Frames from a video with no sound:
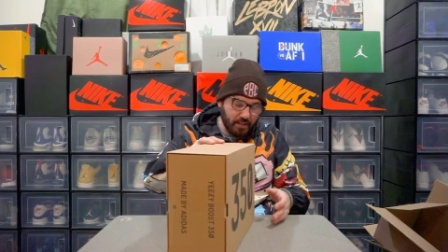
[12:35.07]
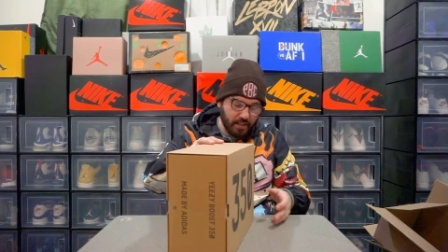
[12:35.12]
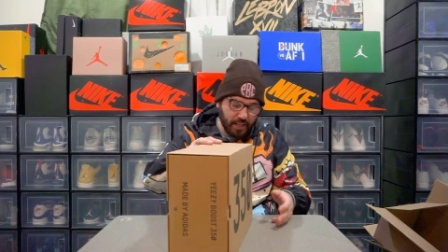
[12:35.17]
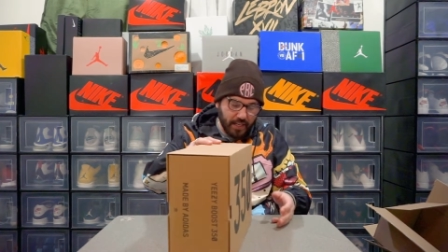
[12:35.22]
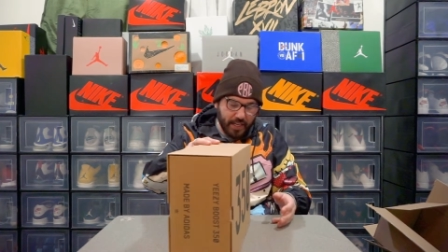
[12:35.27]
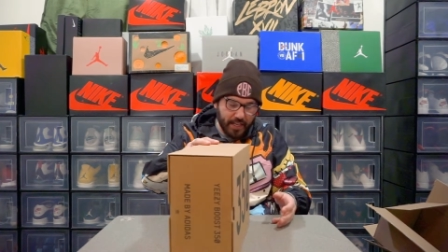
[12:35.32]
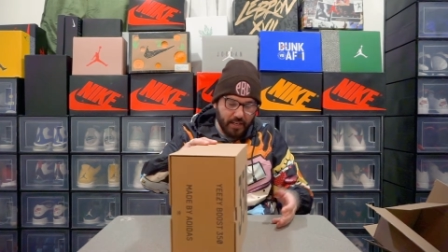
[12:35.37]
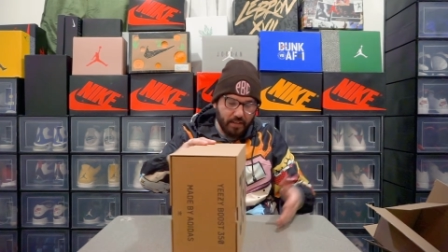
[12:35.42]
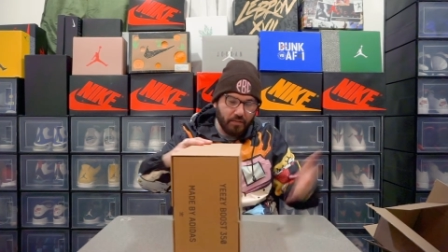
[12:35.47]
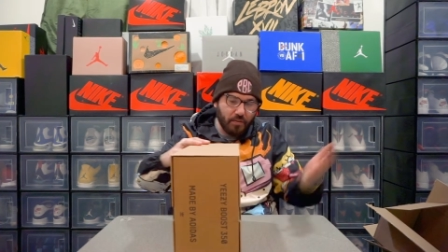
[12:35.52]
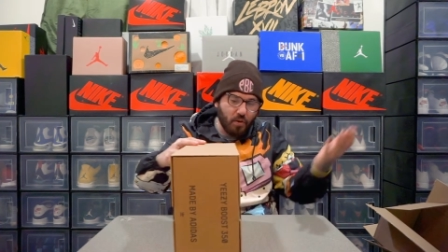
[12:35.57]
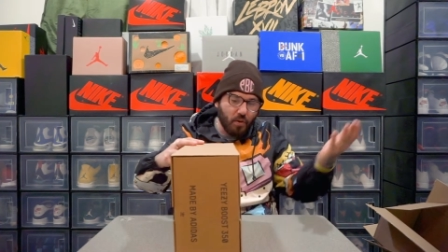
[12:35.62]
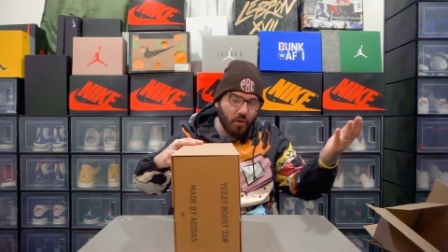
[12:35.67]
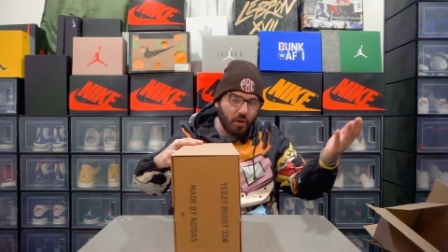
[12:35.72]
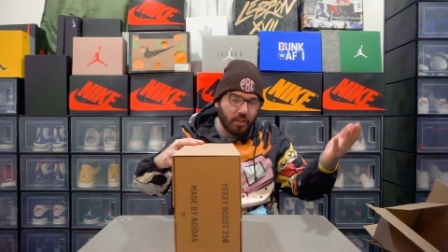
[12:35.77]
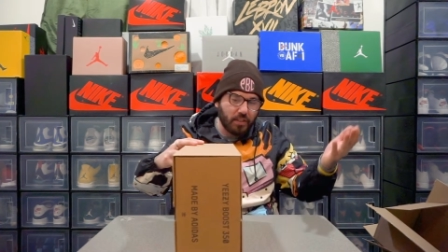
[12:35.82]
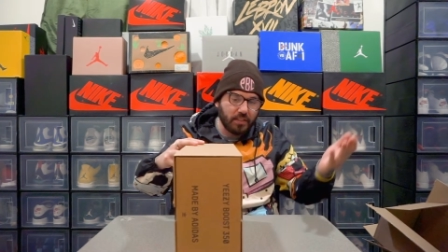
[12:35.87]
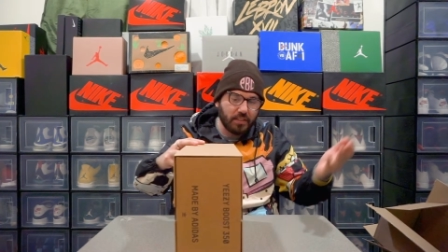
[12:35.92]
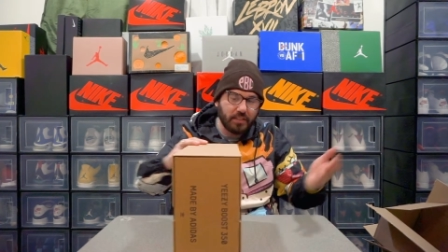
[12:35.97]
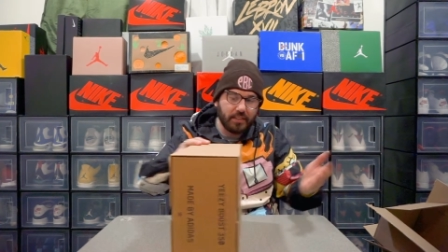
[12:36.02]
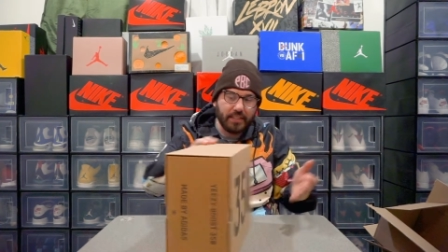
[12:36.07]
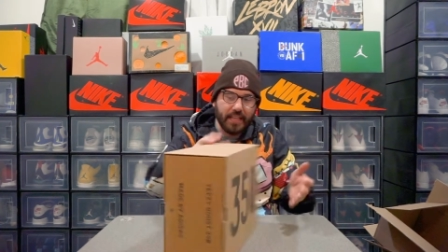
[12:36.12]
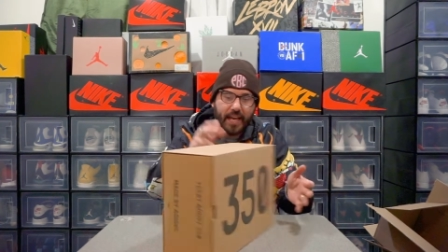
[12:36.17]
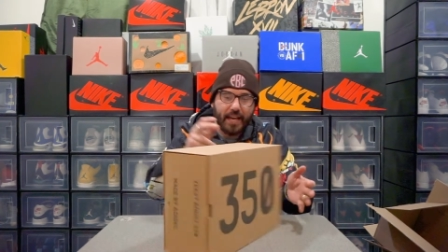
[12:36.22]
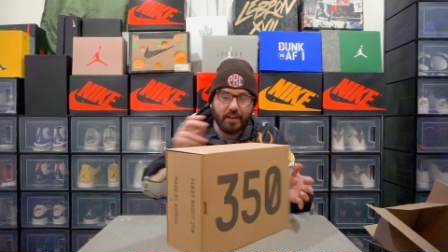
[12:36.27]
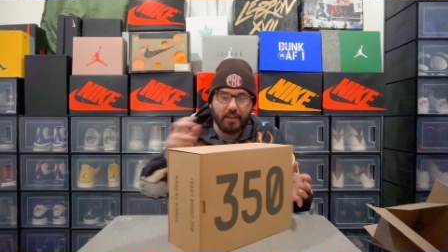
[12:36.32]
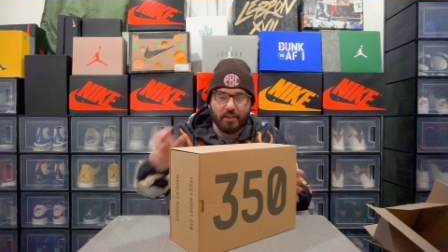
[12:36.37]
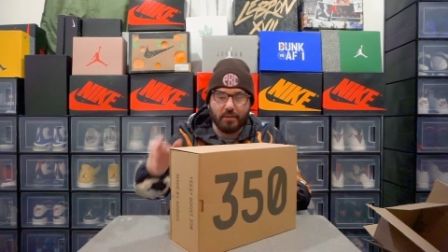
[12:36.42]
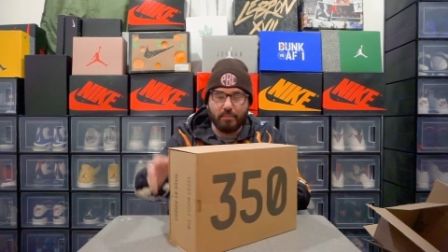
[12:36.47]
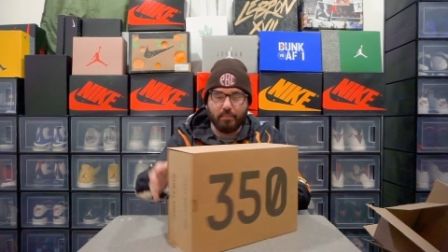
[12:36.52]
Again, of course,
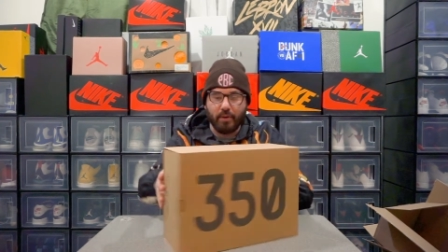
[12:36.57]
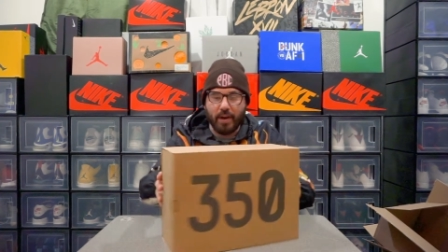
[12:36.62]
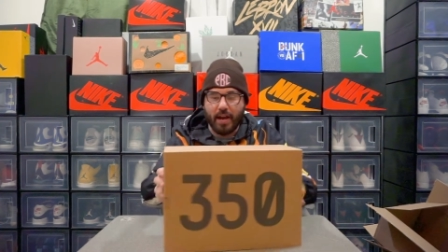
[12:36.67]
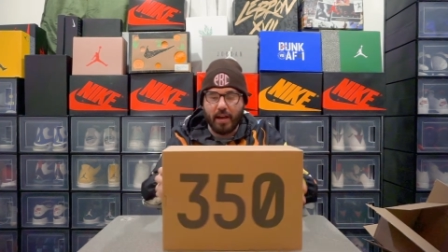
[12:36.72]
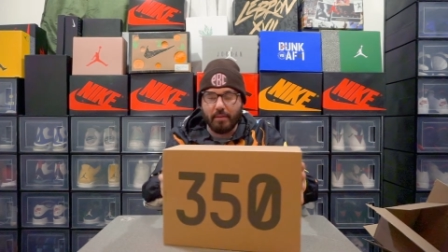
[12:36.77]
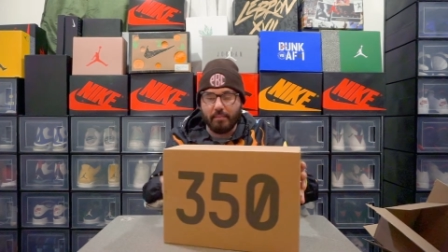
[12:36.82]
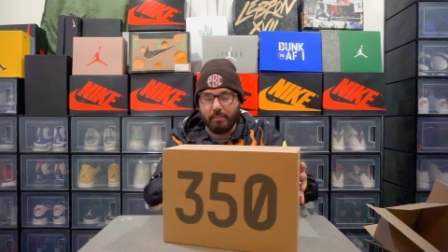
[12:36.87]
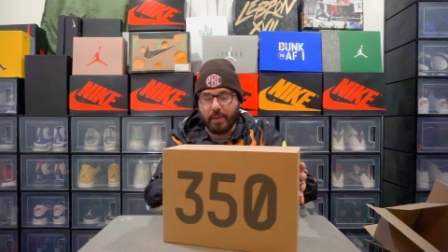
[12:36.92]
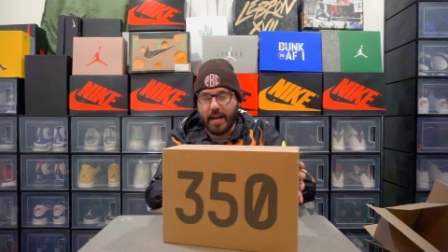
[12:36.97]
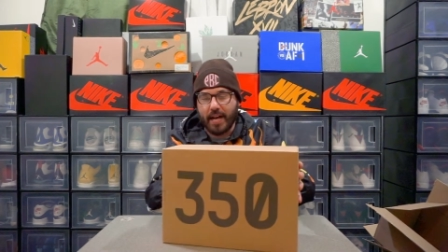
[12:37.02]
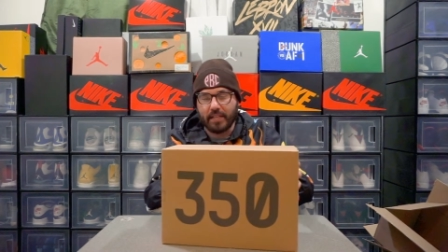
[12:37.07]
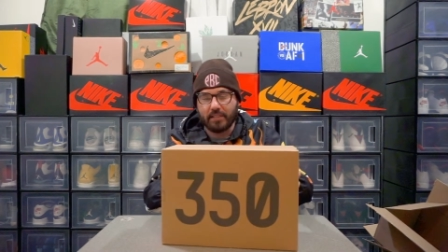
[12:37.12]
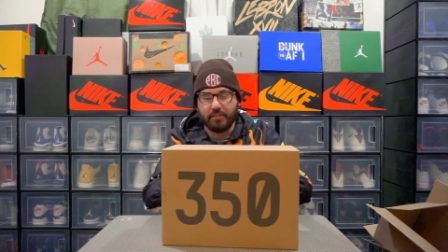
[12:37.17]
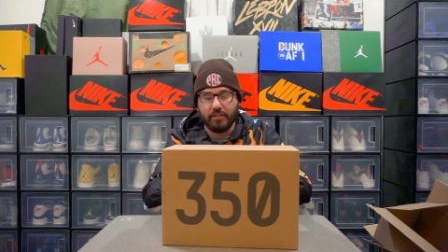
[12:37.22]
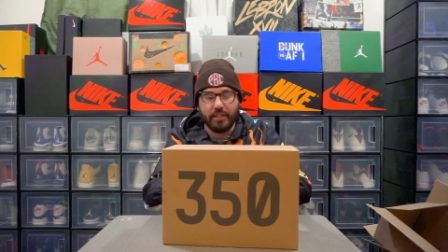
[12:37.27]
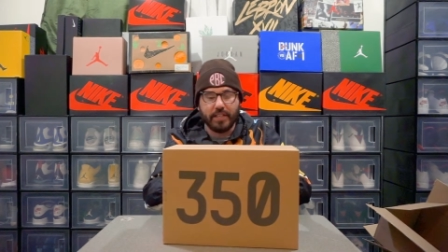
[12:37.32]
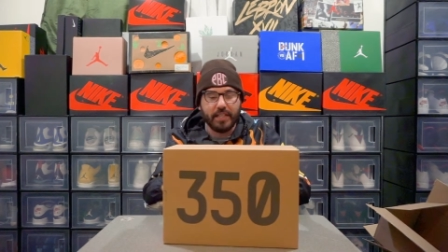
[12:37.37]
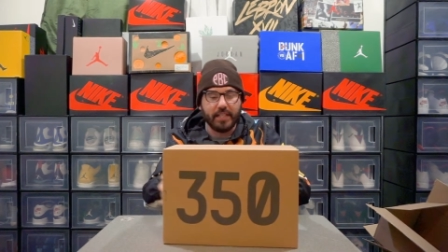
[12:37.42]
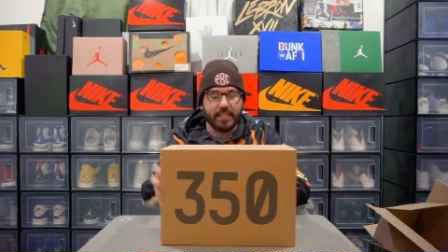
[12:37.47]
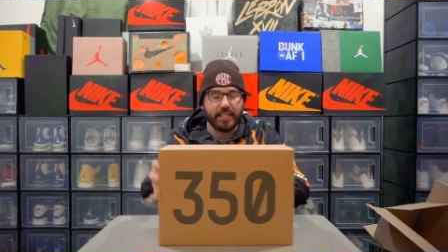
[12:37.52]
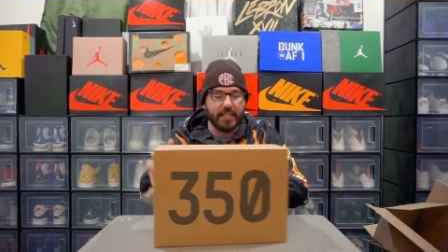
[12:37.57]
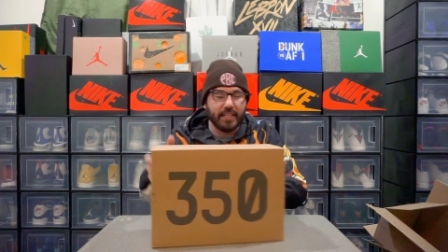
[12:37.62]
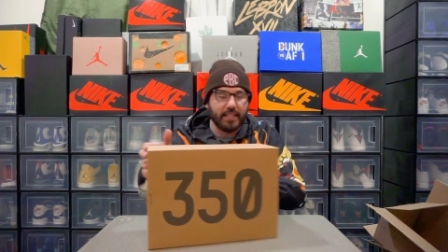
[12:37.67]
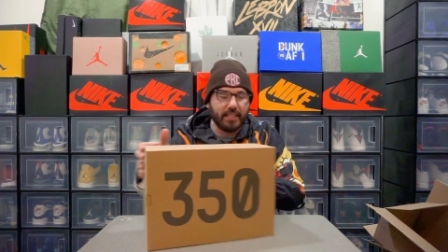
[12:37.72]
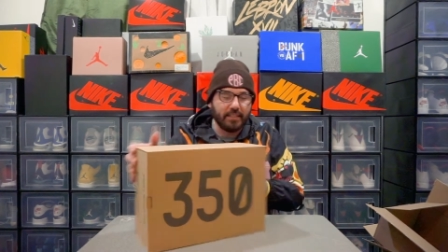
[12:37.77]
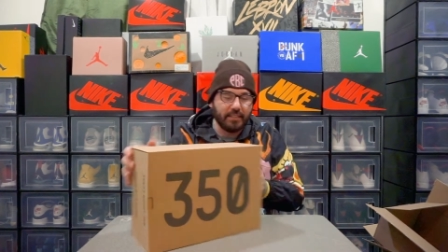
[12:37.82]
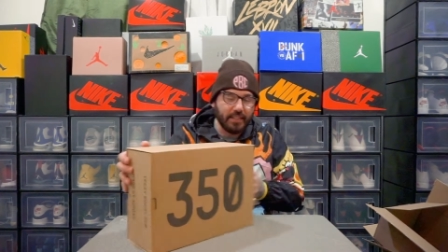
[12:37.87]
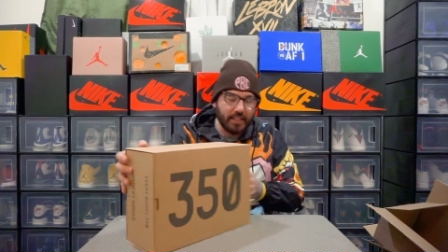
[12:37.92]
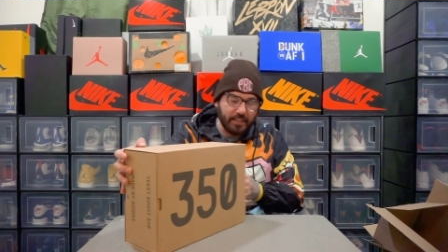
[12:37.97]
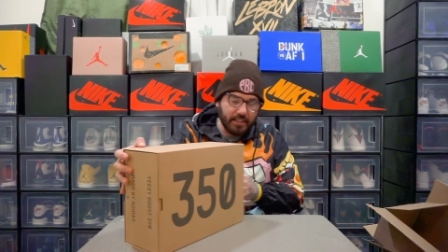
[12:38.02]
standard brown box for the
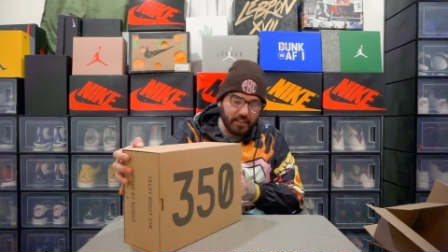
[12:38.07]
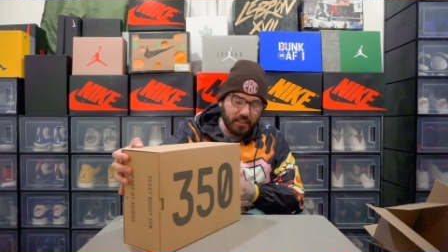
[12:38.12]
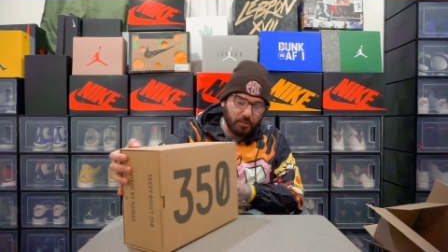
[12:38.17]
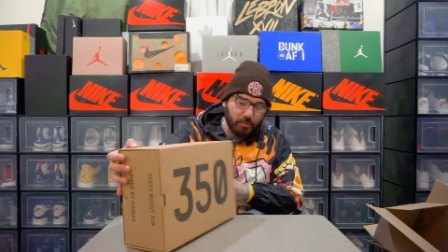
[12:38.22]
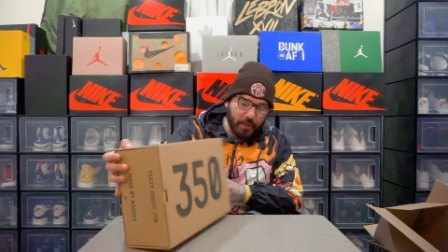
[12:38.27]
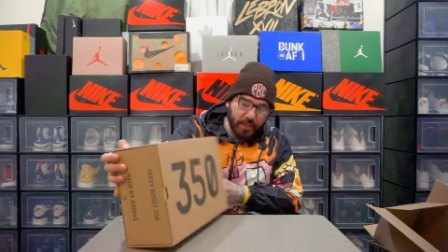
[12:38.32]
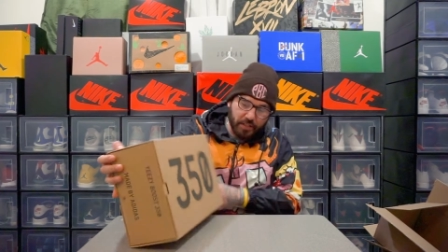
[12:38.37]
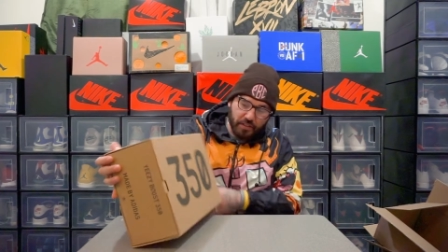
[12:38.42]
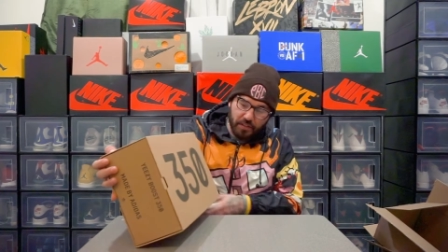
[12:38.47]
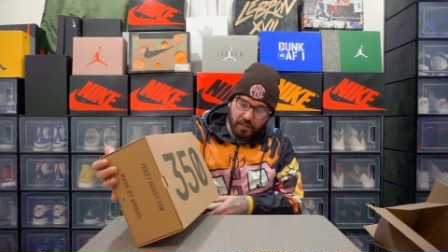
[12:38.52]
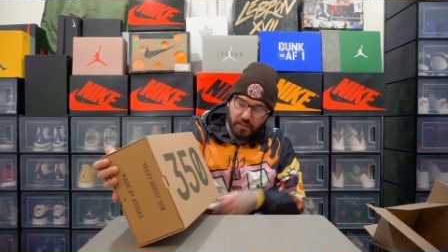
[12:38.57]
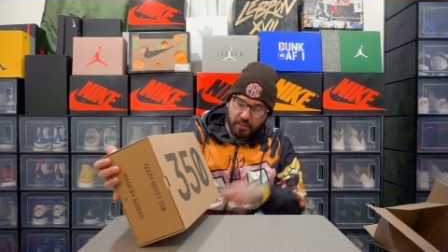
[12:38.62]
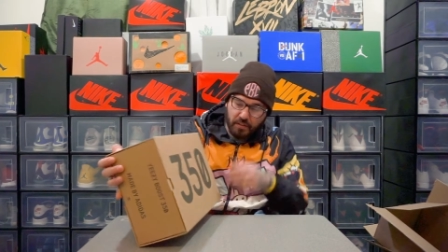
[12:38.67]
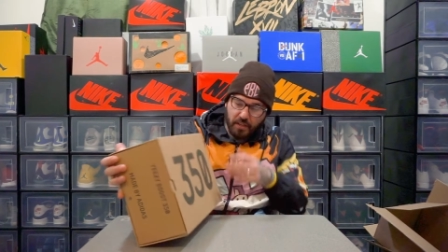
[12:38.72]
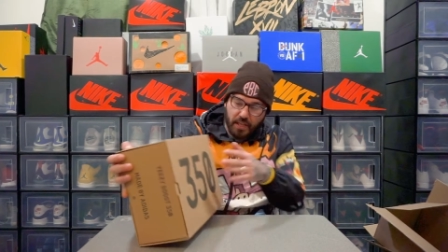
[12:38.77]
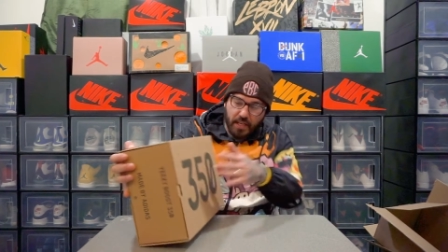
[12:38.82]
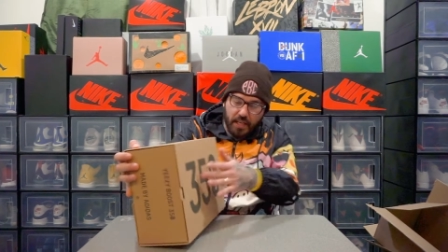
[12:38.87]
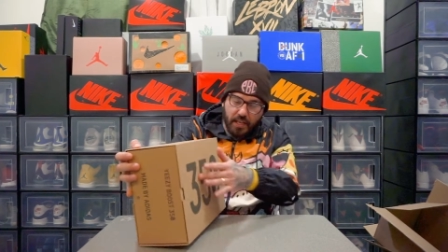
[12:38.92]
Adidas, nothing special.